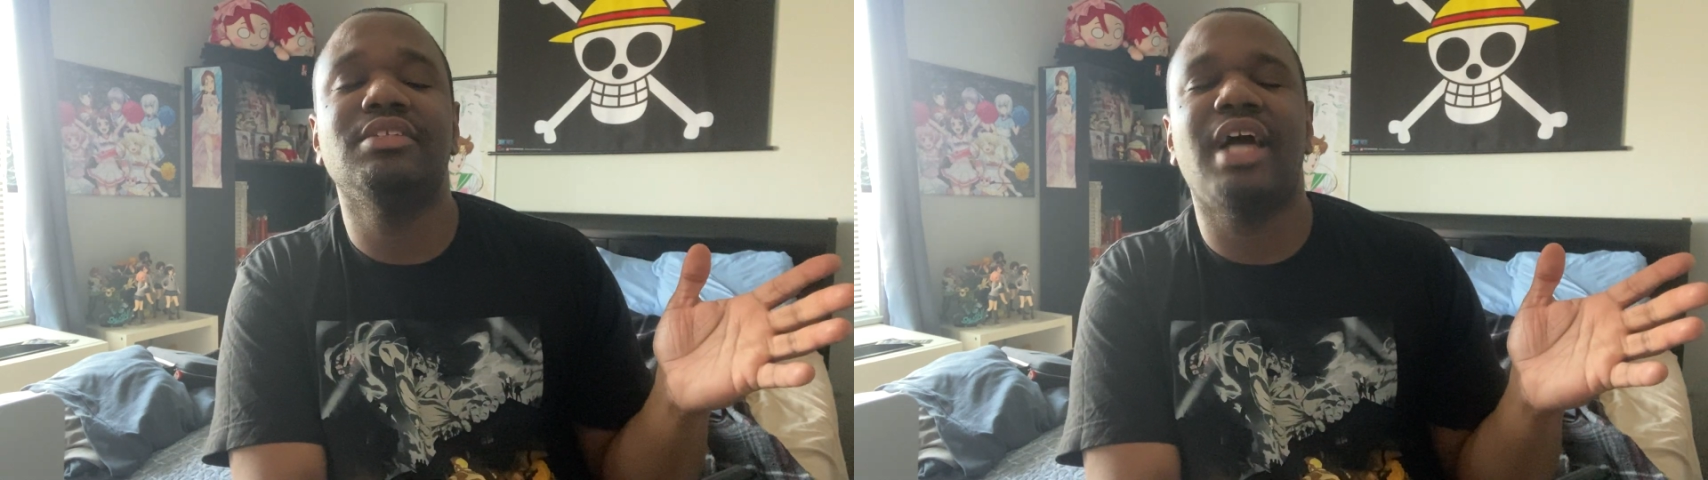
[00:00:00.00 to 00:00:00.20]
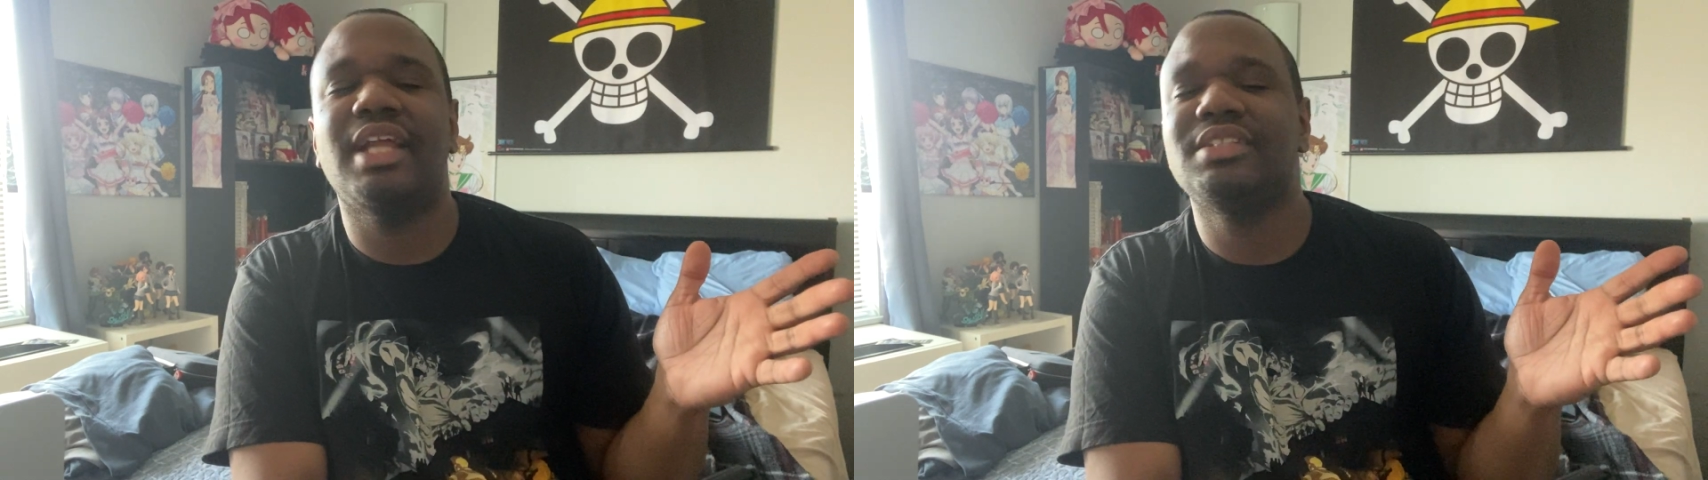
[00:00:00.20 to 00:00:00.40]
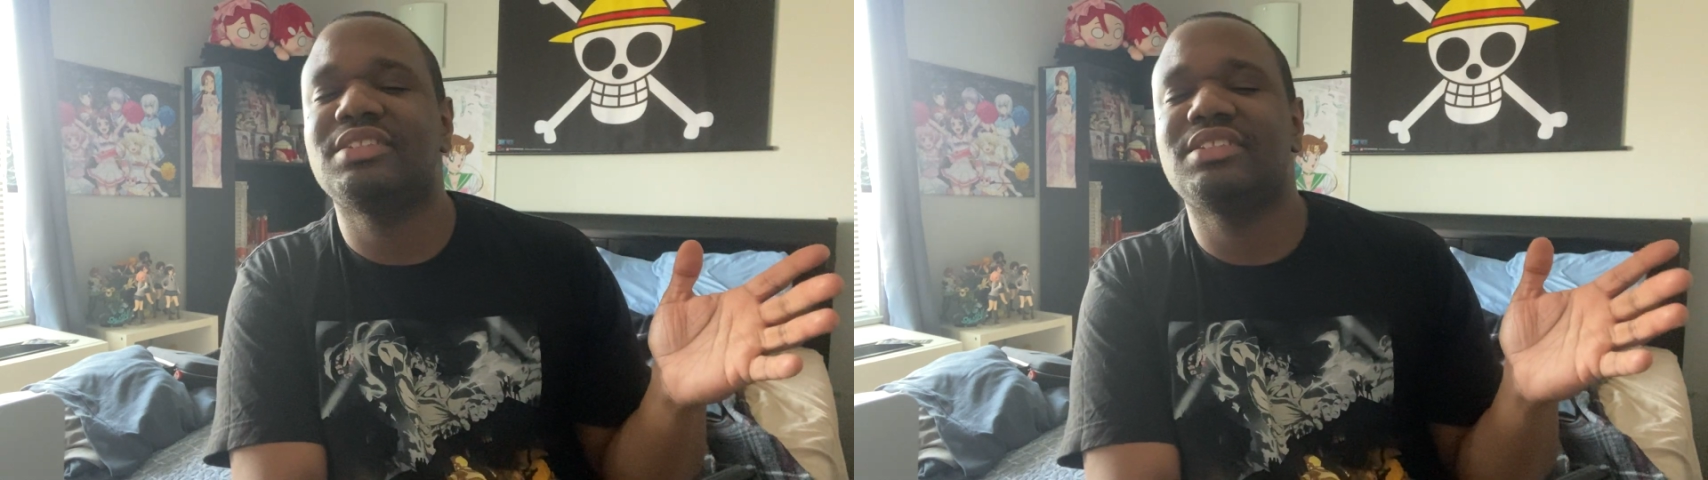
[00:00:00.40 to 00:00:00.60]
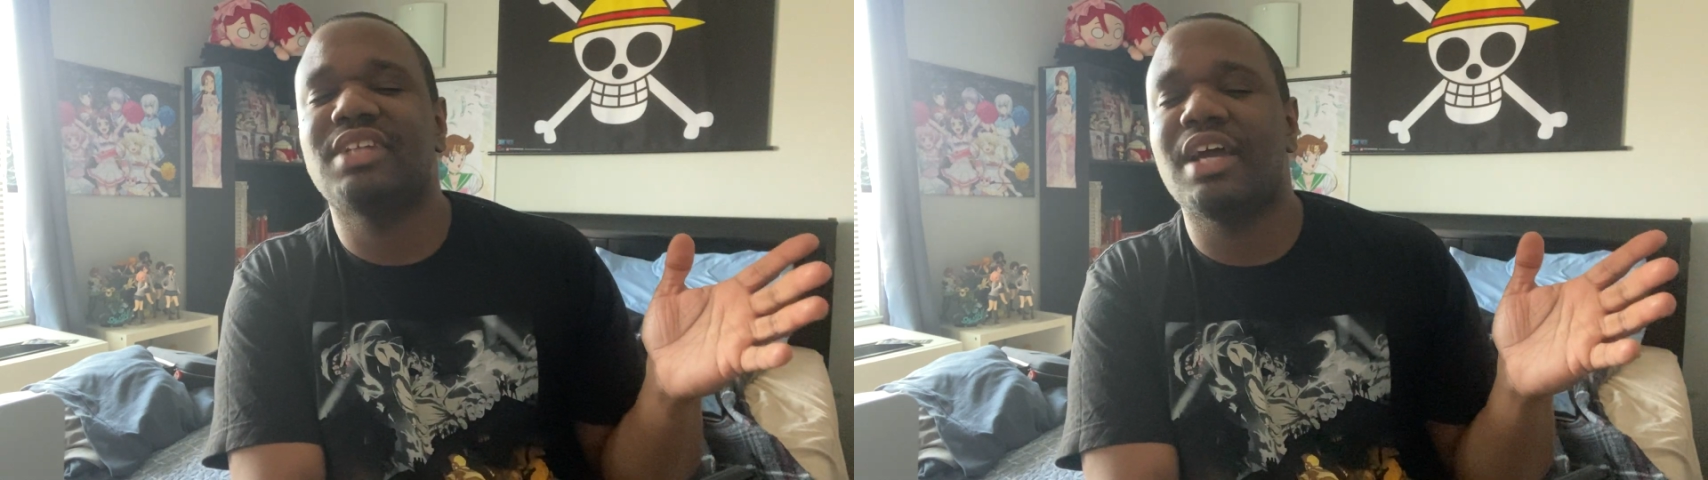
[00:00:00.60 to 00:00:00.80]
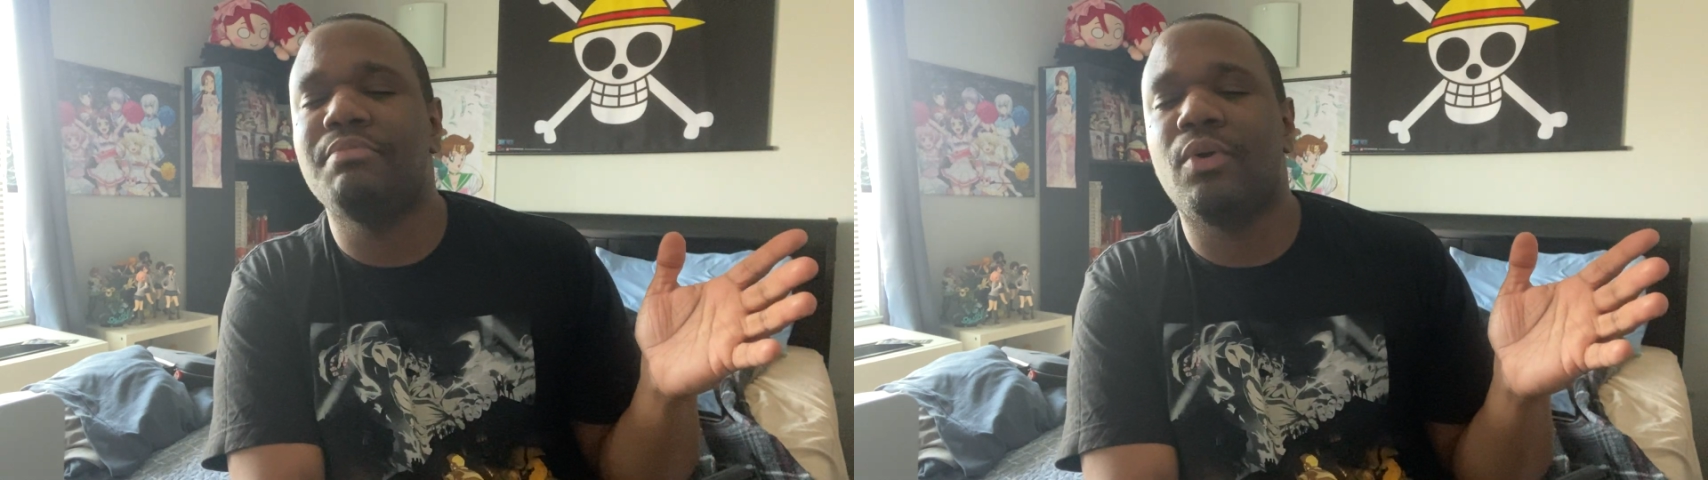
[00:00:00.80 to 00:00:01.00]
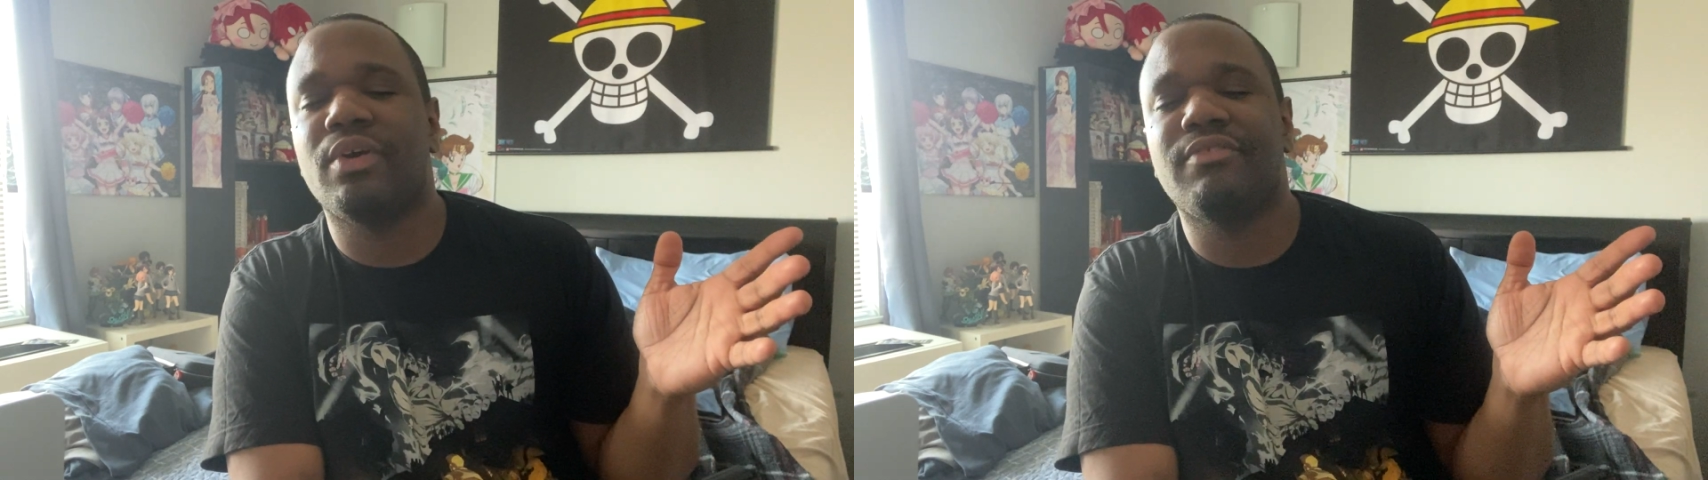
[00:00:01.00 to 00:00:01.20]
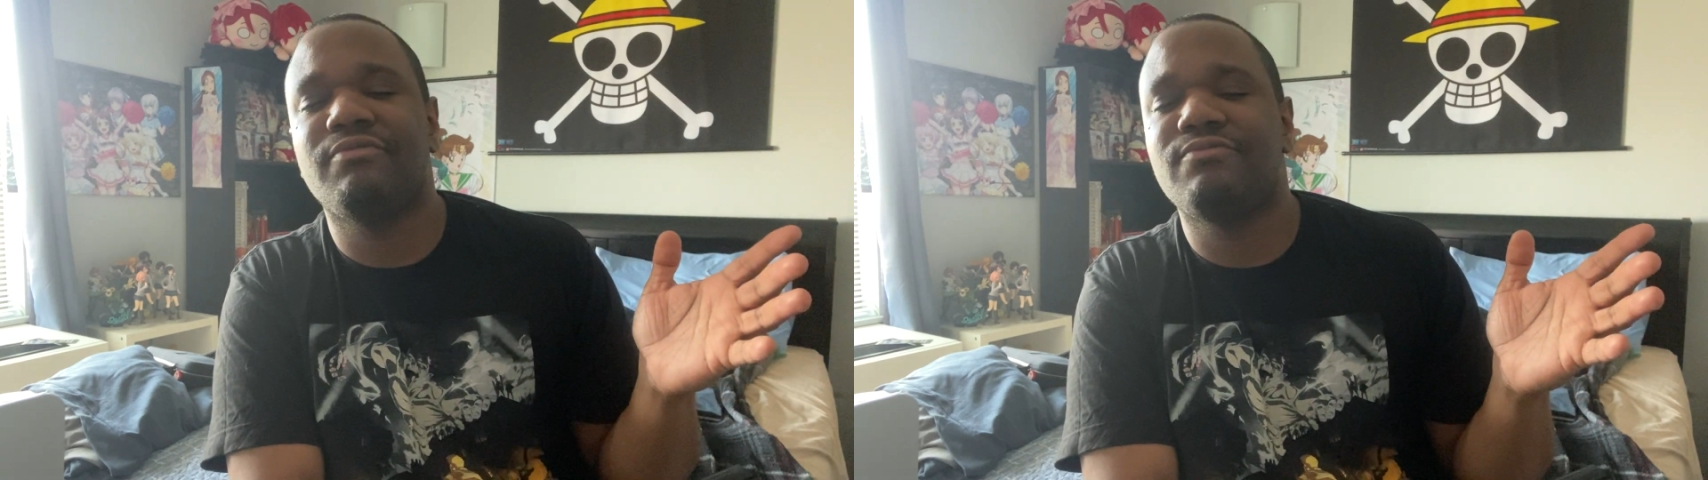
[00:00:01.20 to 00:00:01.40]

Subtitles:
that cyborg